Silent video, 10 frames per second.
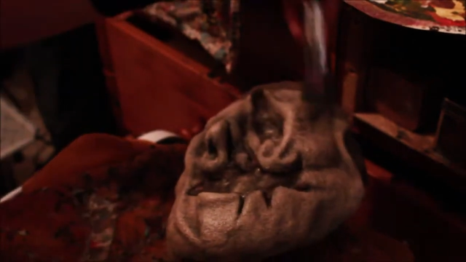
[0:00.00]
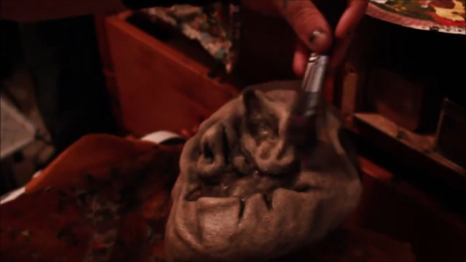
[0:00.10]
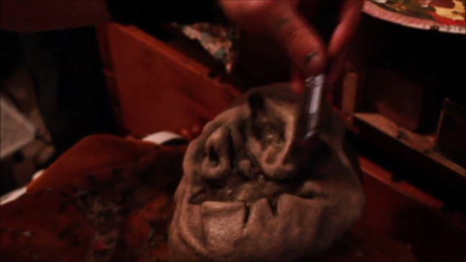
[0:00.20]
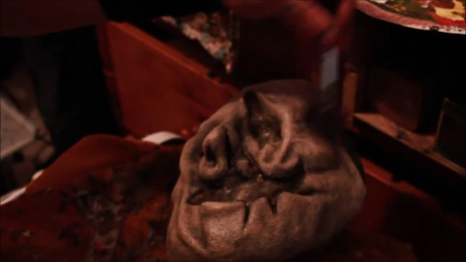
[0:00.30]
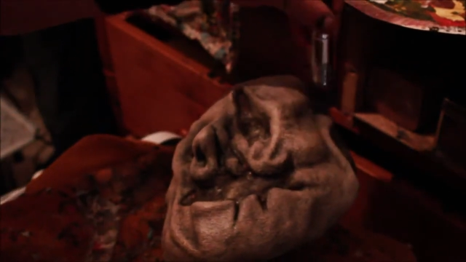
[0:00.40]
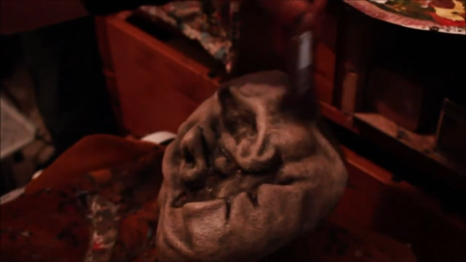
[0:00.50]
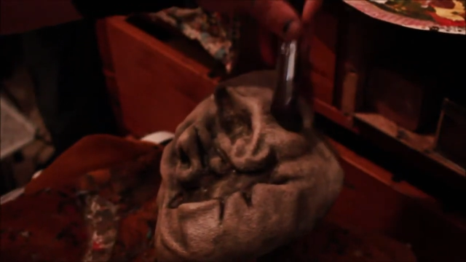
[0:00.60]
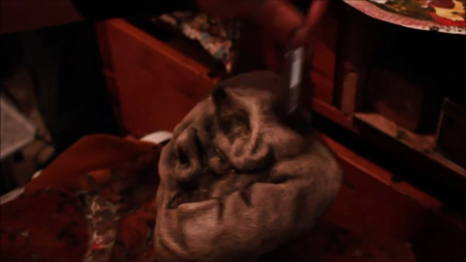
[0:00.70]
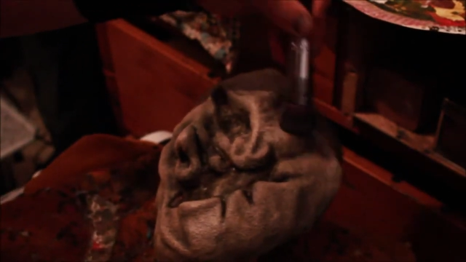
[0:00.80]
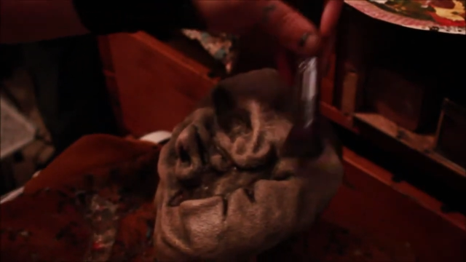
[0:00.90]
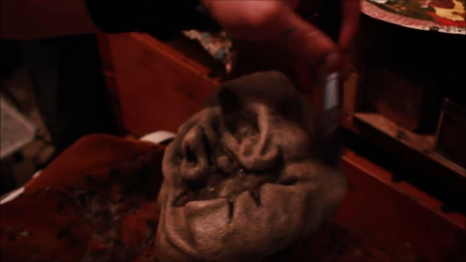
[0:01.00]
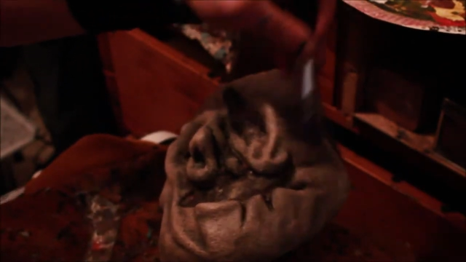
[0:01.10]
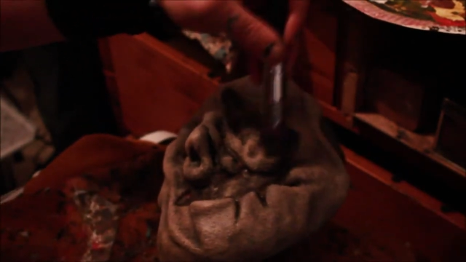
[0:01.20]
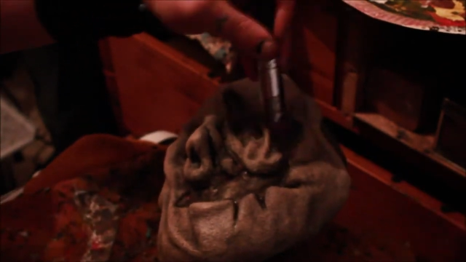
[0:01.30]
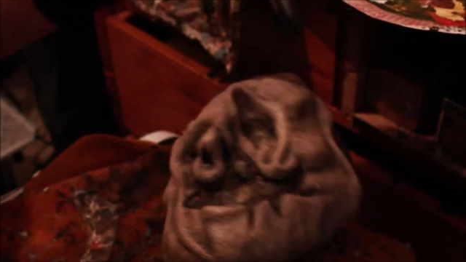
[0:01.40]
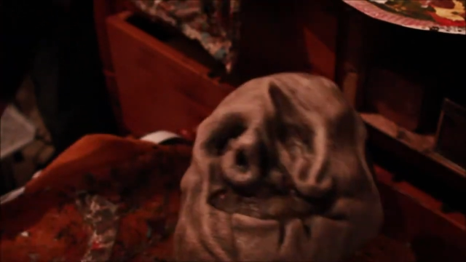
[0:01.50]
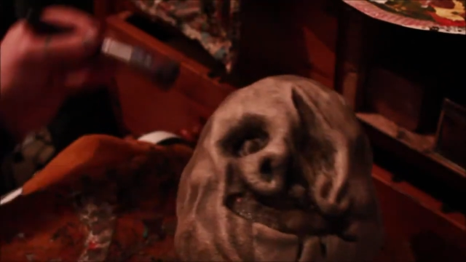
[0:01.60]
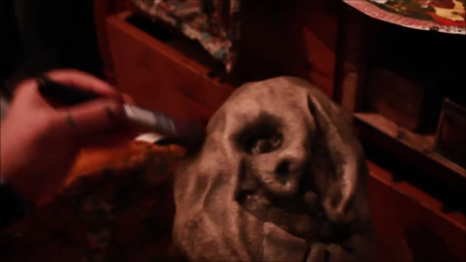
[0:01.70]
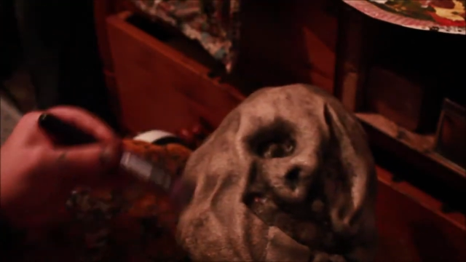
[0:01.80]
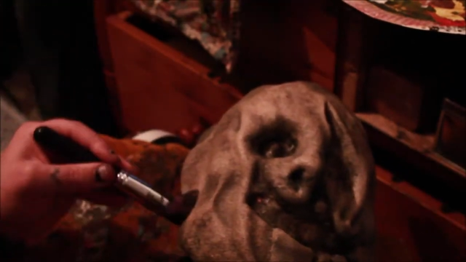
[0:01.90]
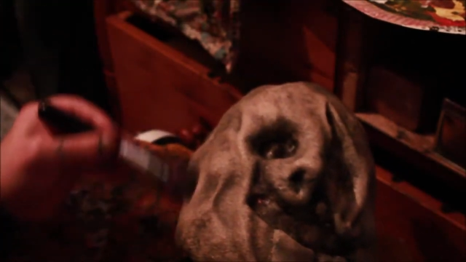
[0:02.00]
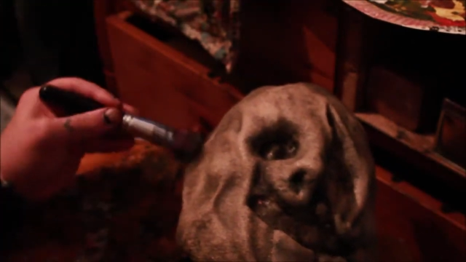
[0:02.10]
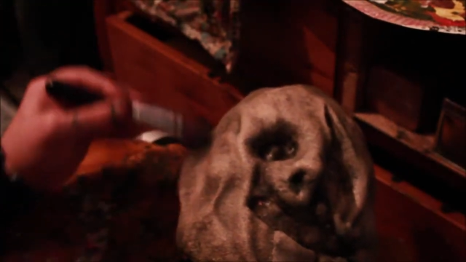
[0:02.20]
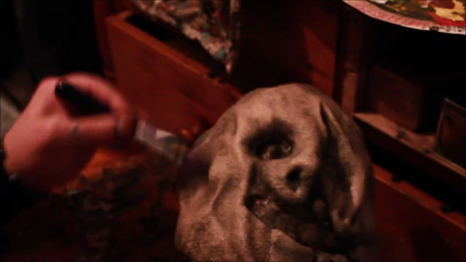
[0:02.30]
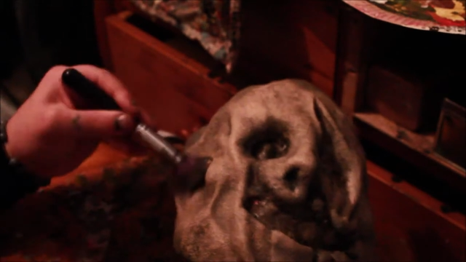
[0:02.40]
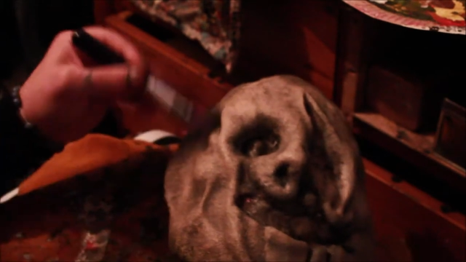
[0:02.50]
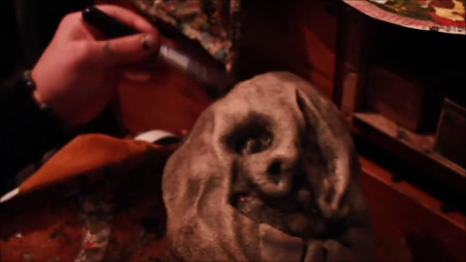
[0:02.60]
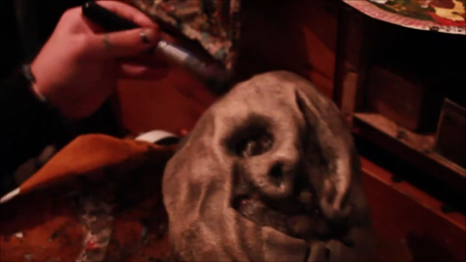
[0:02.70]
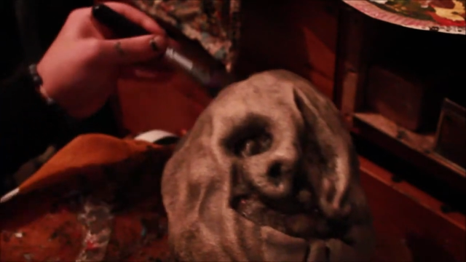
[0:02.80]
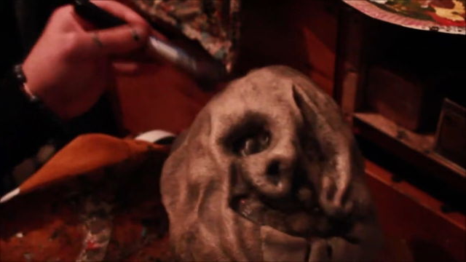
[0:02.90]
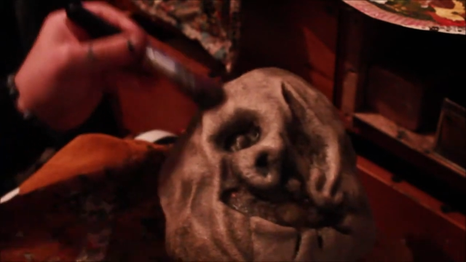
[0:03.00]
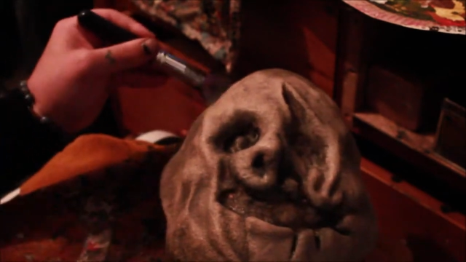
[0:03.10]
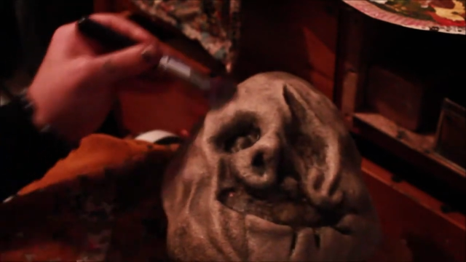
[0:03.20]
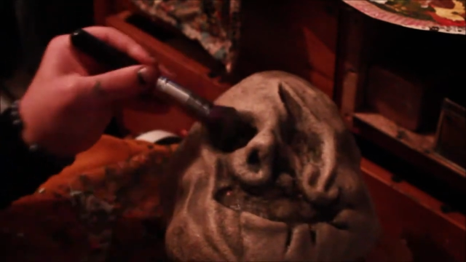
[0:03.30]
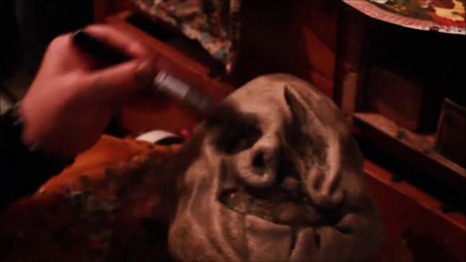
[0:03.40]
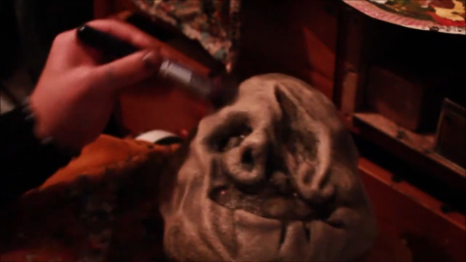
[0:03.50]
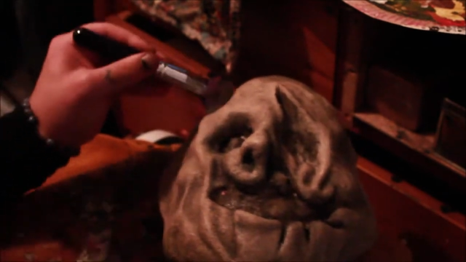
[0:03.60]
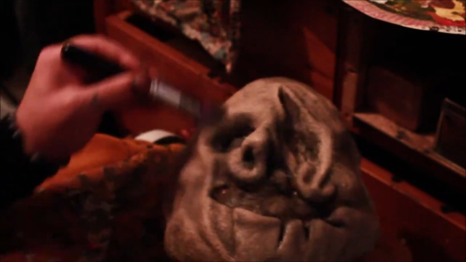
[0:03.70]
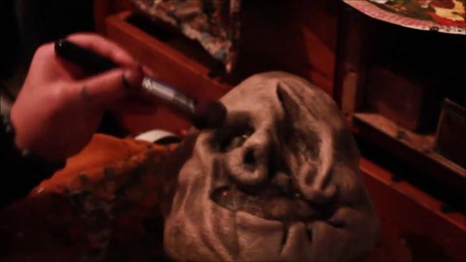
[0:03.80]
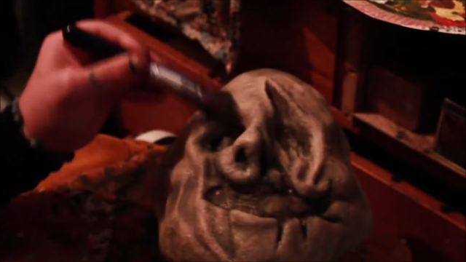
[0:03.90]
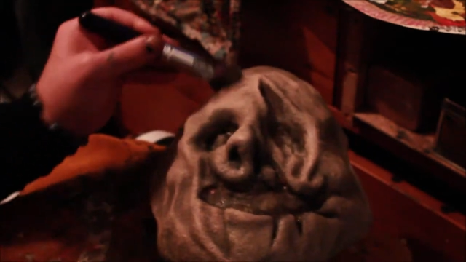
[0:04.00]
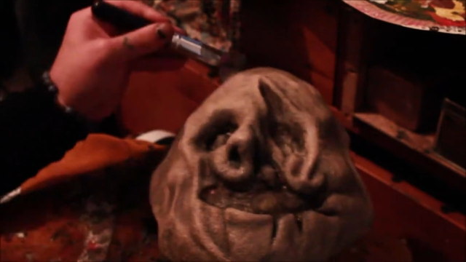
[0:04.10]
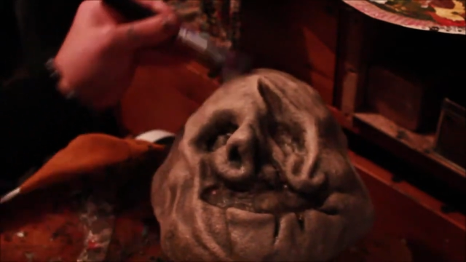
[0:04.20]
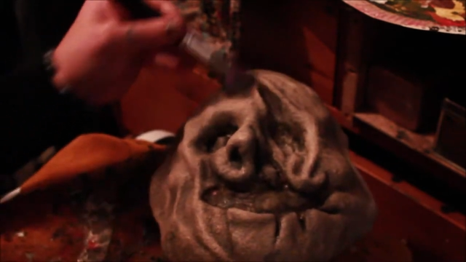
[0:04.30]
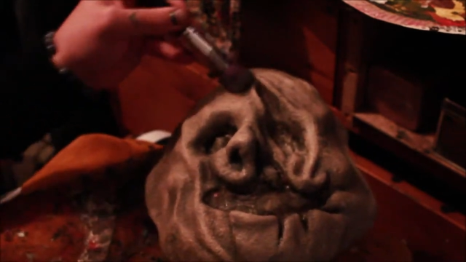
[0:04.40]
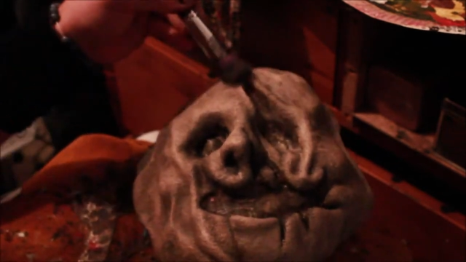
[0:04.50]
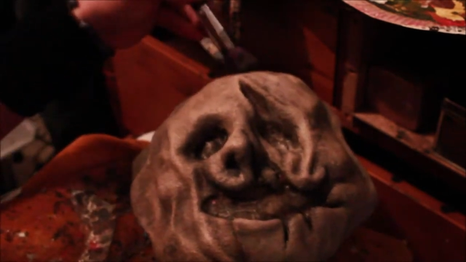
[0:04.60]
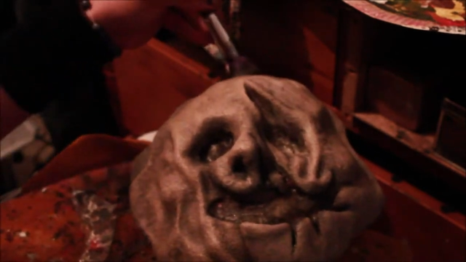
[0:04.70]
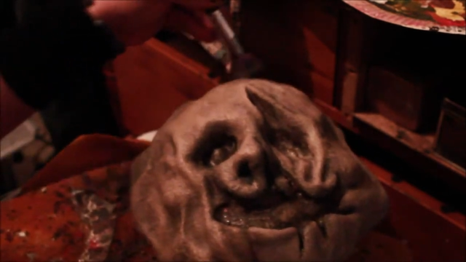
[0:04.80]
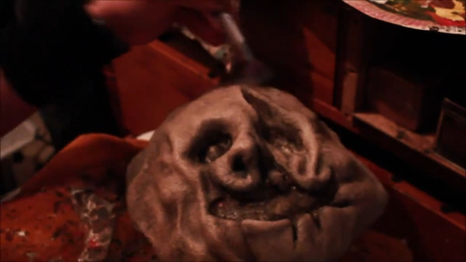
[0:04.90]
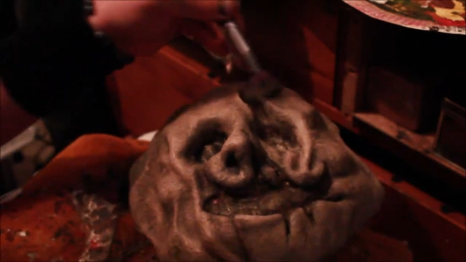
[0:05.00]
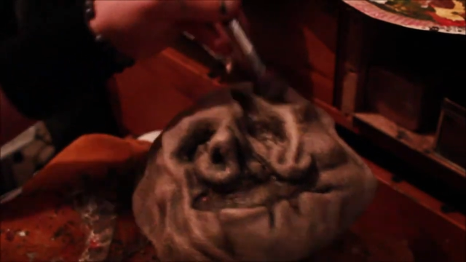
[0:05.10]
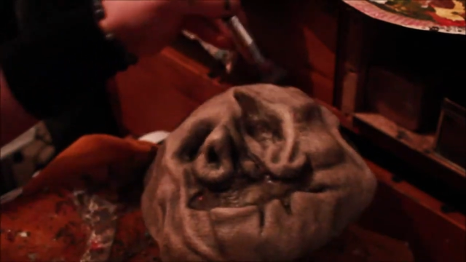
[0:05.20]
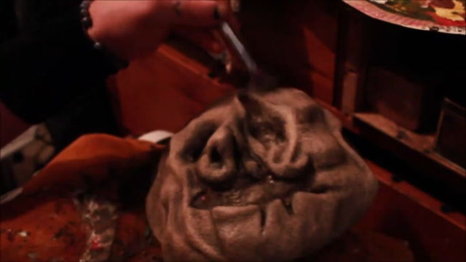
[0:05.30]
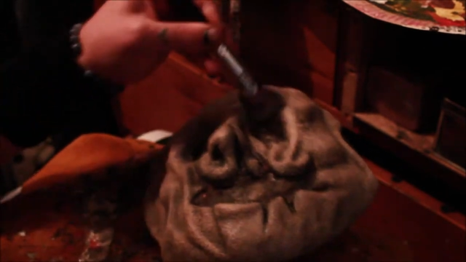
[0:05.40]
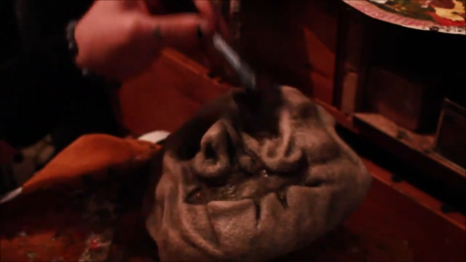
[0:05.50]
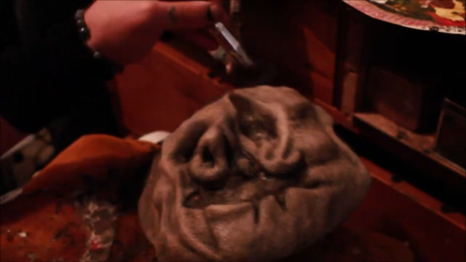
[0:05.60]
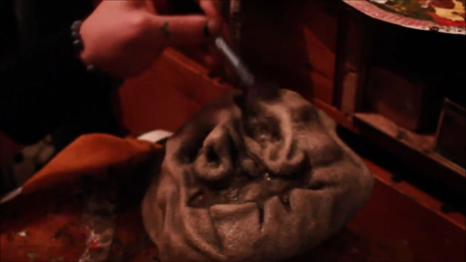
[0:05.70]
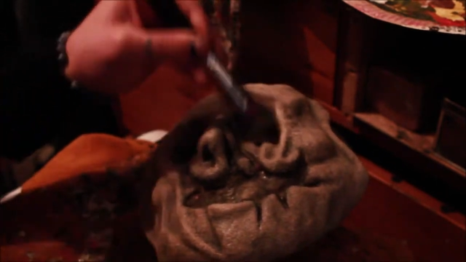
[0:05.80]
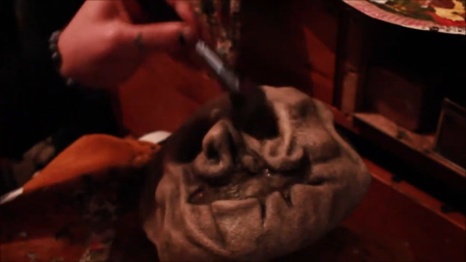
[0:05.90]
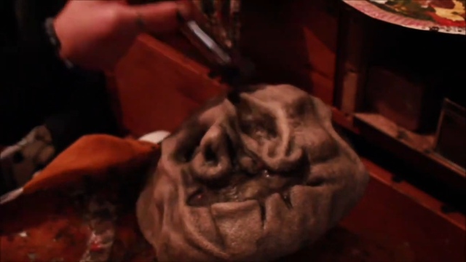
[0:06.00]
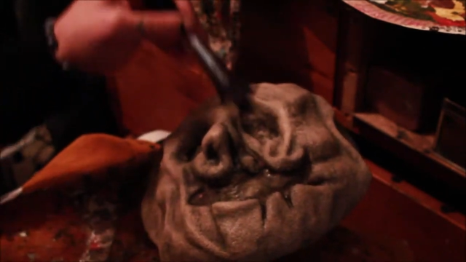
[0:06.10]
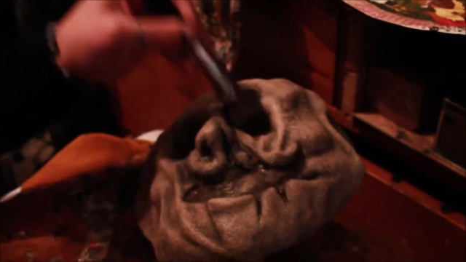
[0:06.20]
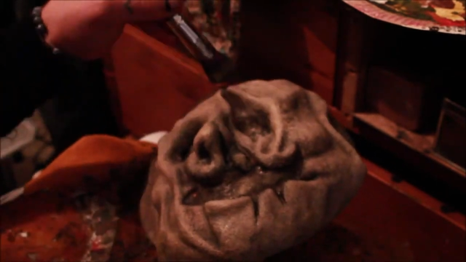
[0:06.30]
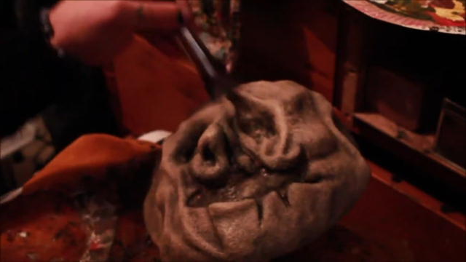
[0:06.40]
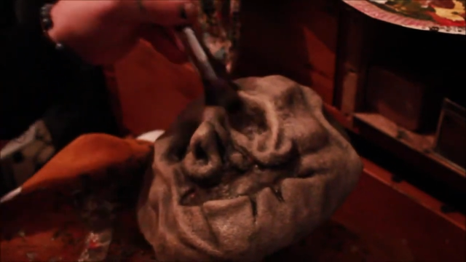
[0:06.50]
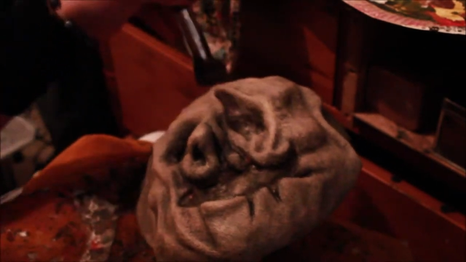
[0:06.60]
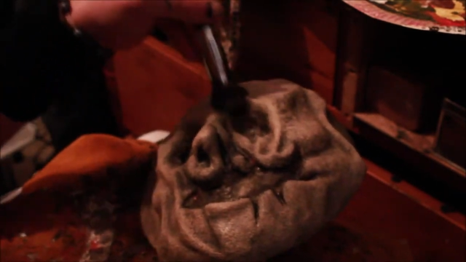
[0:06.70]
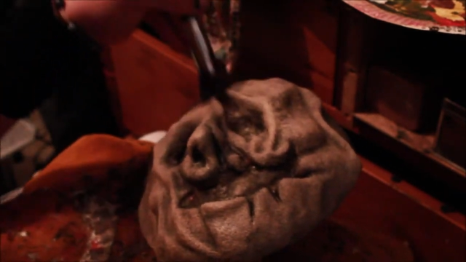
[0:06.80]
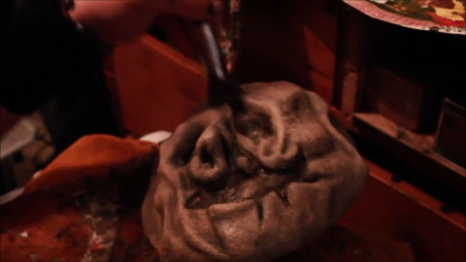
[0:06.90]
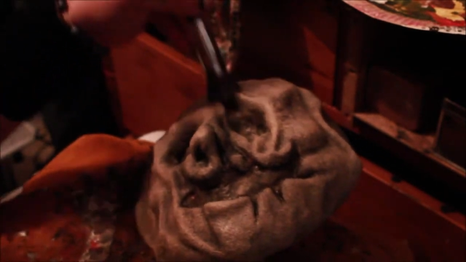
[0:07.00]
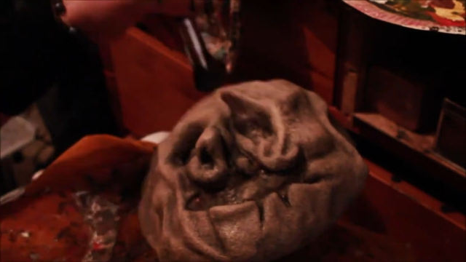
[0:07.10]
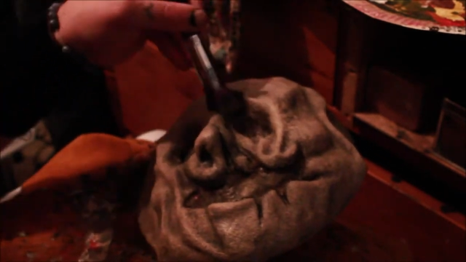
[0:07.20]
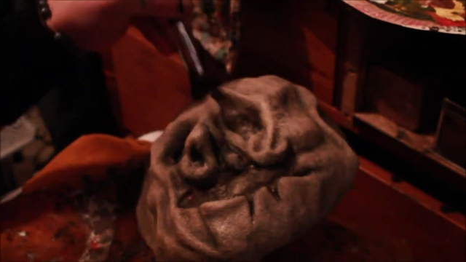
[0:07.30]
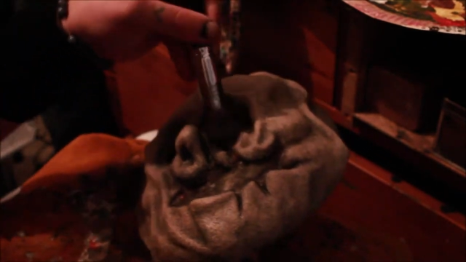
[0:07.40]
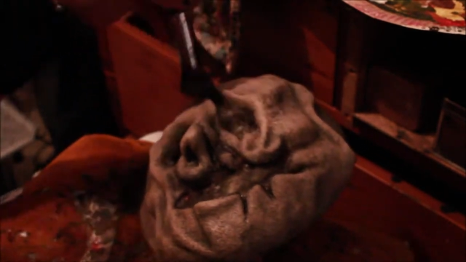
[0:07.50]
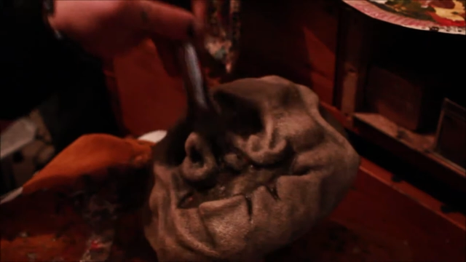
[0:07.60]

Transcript: (no speaker visible)